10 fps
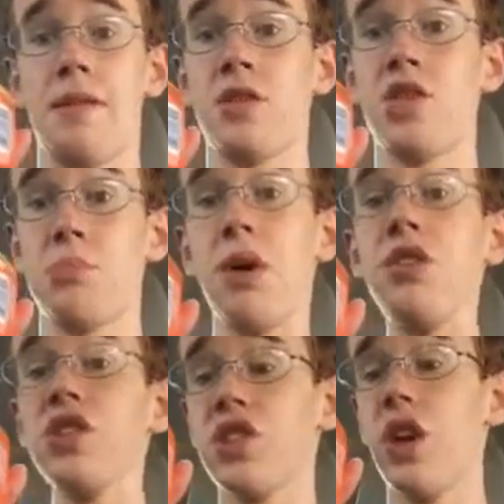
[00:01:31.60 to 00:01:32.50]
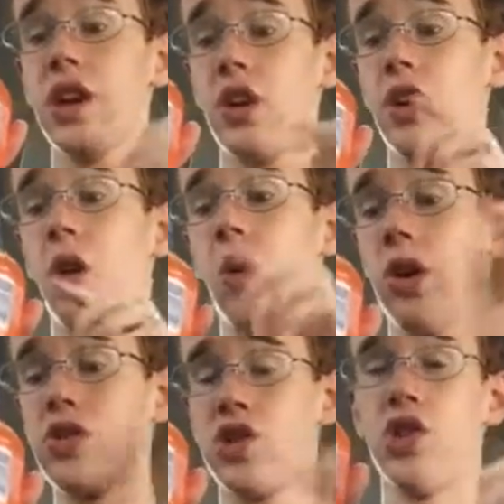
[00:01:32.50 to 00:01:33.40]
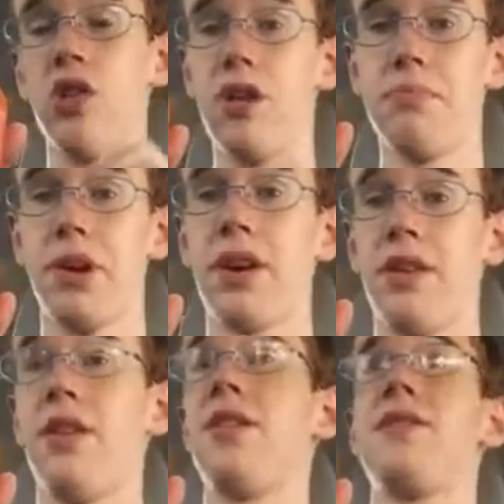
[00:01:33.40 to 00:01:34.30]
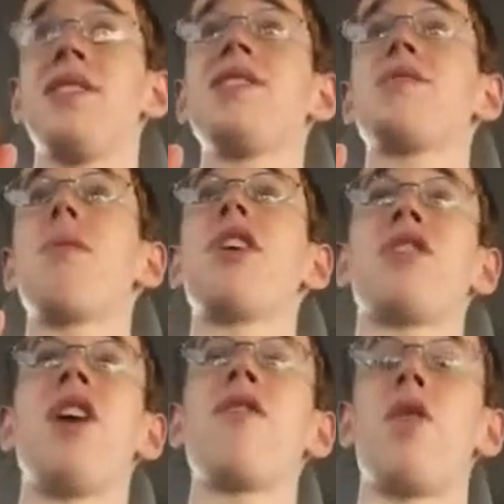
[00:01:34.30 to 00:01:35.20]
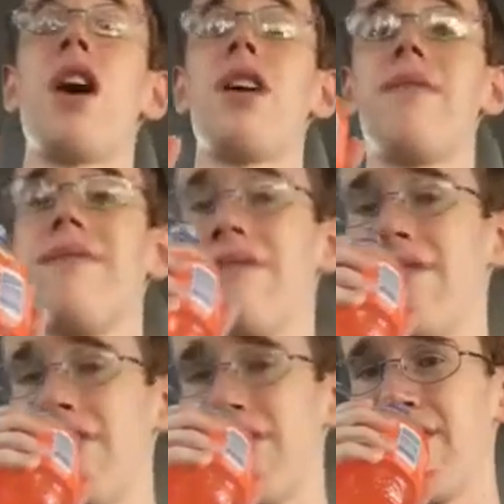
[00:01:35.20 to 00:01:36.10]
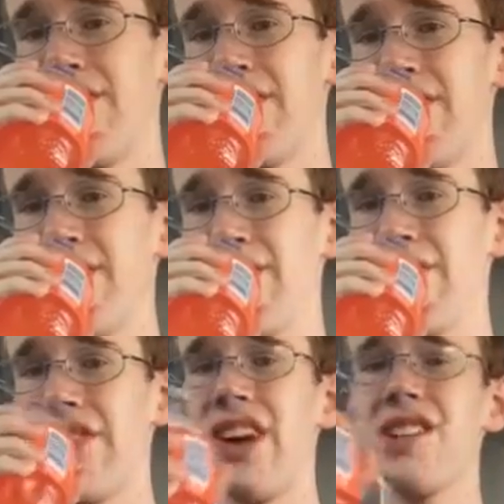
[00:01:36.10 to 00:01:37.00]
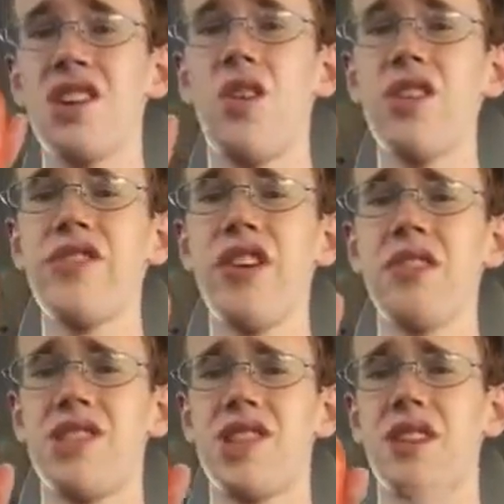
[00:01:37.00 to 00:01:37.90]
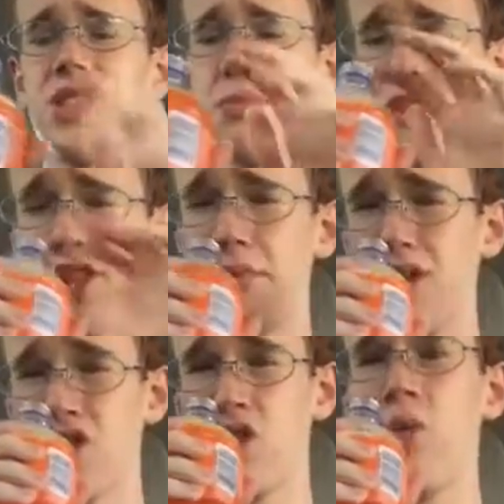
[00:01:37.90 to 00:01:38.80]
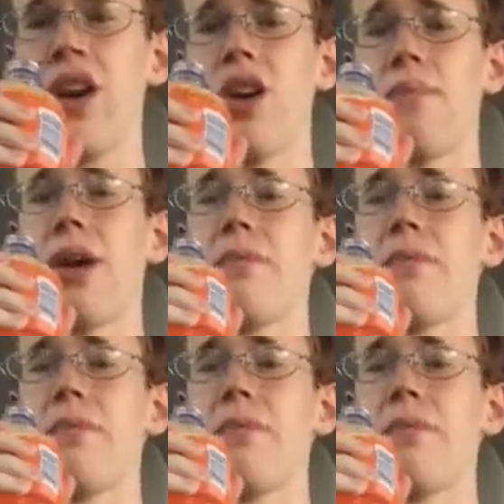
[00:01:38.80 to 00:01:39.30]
It smells like orange soda, but doesn't smell like live wire. To be honest, the orange flavor smells a little more sweeter, in my